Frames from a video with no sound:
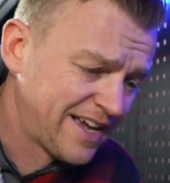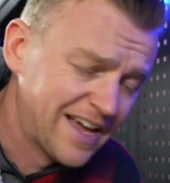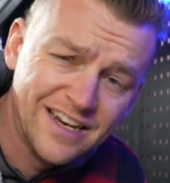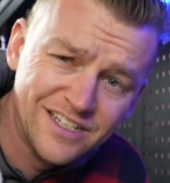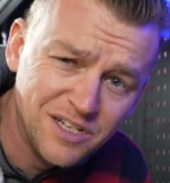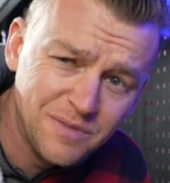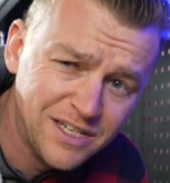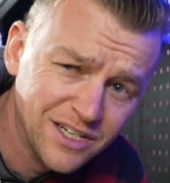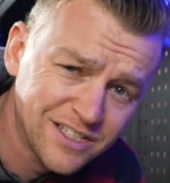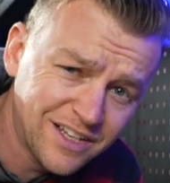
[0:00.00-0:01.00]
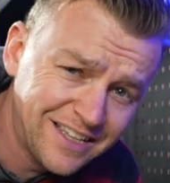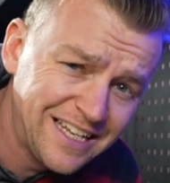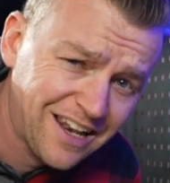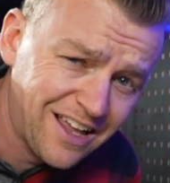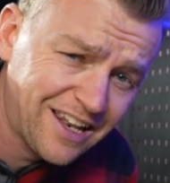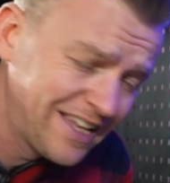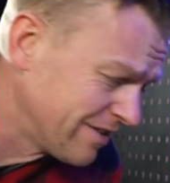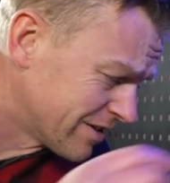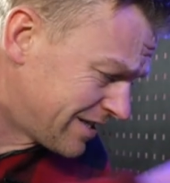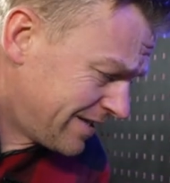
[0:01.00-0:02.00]
And a Jimny does not need a lot of
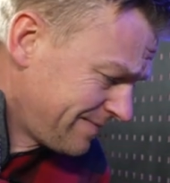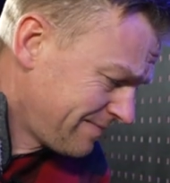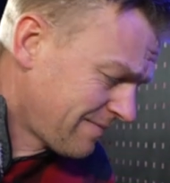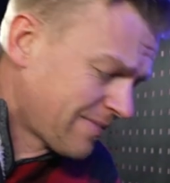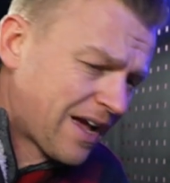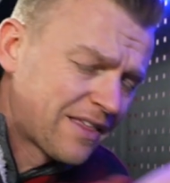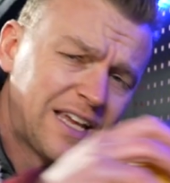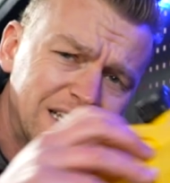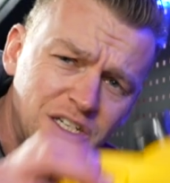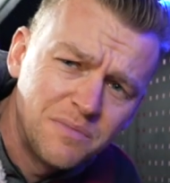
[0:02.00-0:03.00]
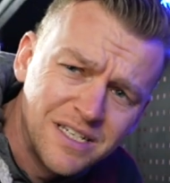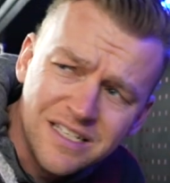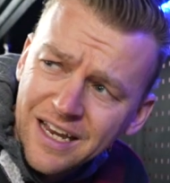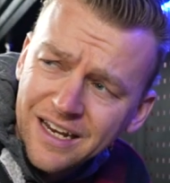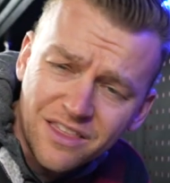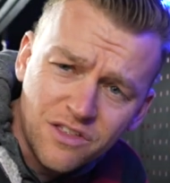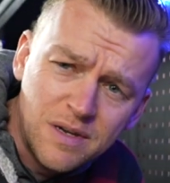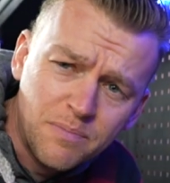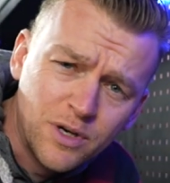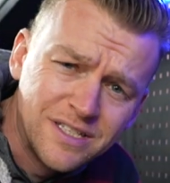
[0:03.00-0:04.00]
liters. I think a Jimny is like
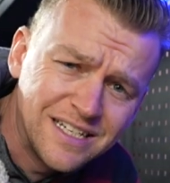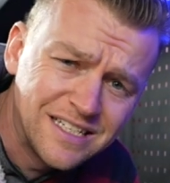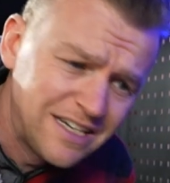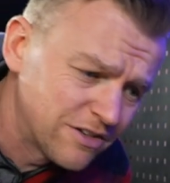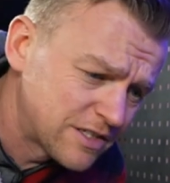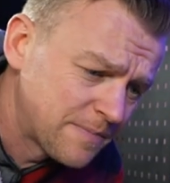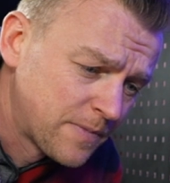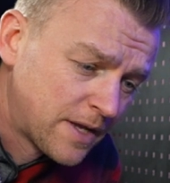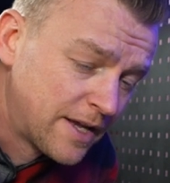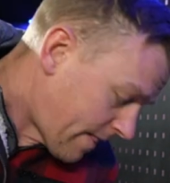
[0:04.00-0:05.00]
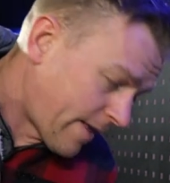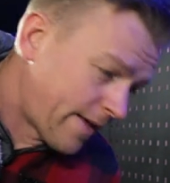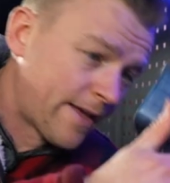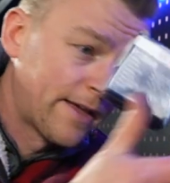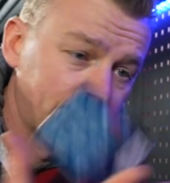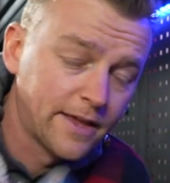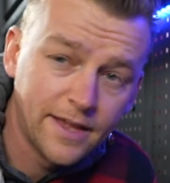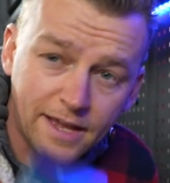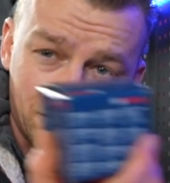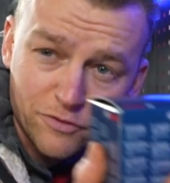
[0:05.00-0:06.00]
3.6 liters.
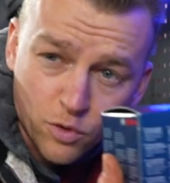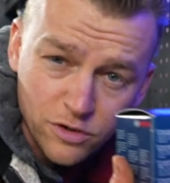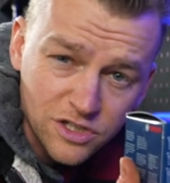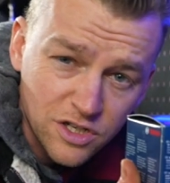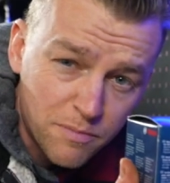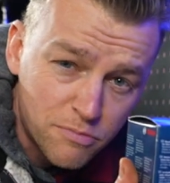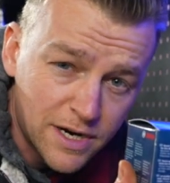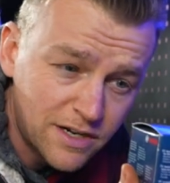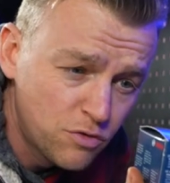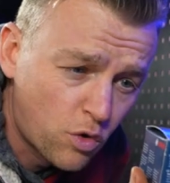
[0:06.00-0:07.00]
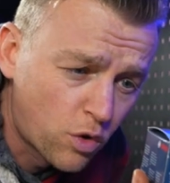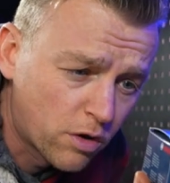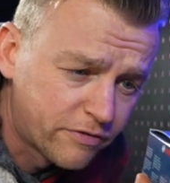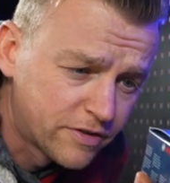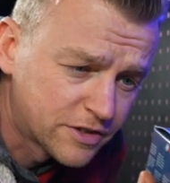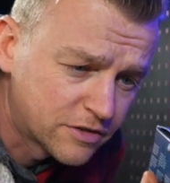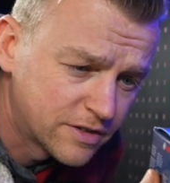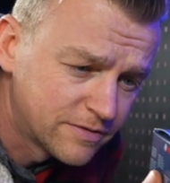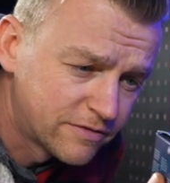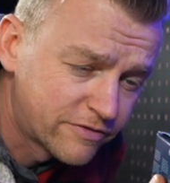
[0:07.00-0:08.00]
And of course, a brand new oil filter
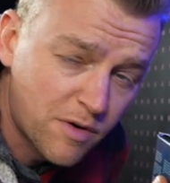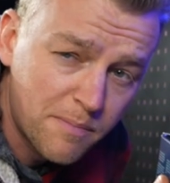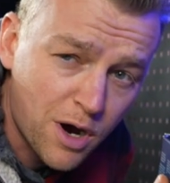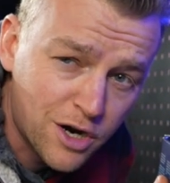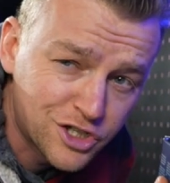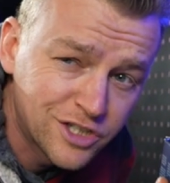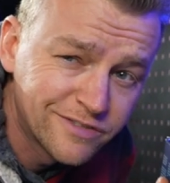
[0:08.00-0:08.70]
from Bosch.